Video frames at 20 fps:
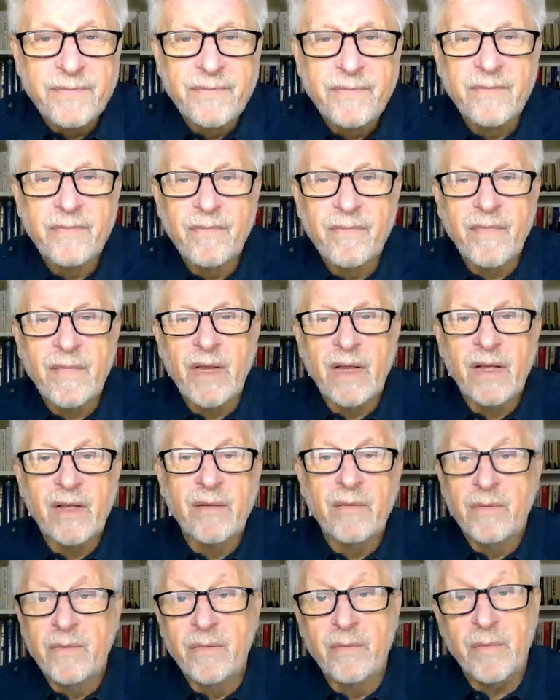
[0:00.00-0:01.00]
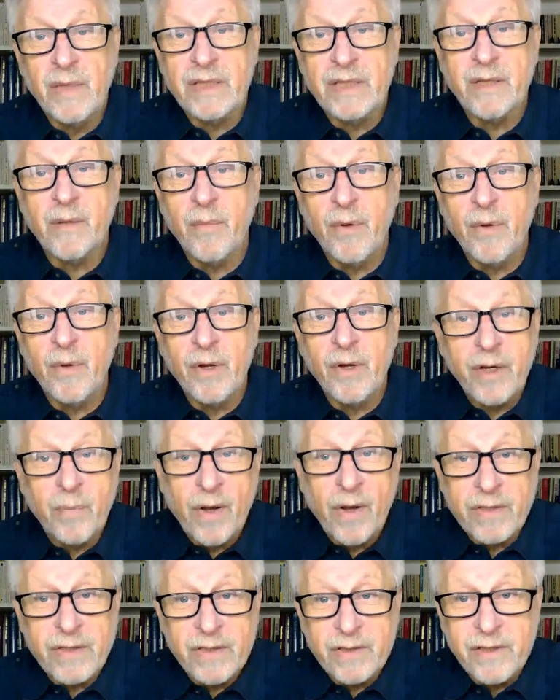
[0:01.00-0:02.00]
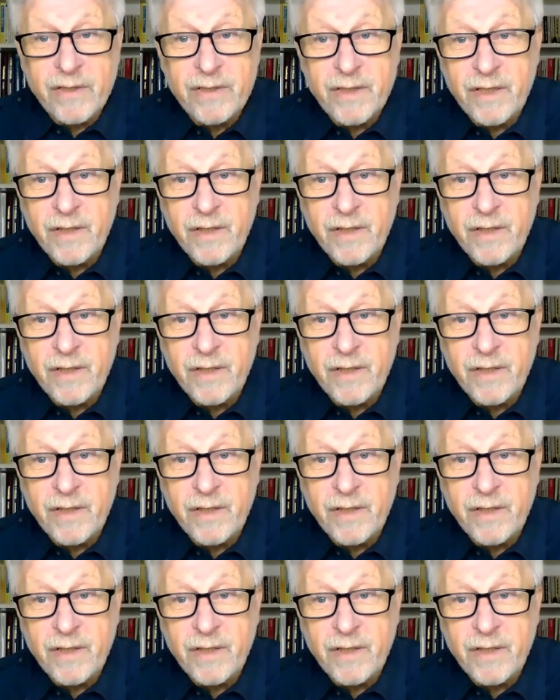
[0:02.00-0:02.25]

Metabolic processes in the body and